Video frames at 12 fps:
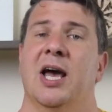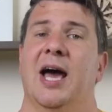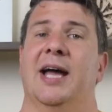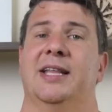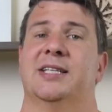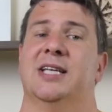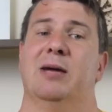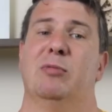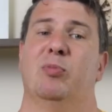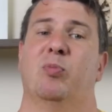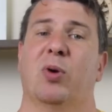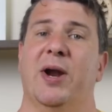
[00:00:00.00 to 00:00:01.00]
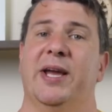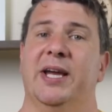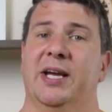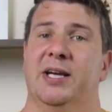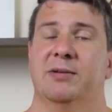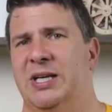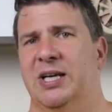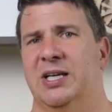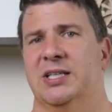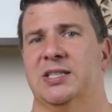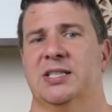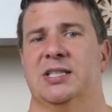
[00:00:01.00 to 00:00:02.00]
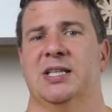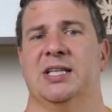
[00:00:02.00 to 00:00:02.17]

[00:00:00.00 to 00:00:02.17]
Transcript: at the time of braking, because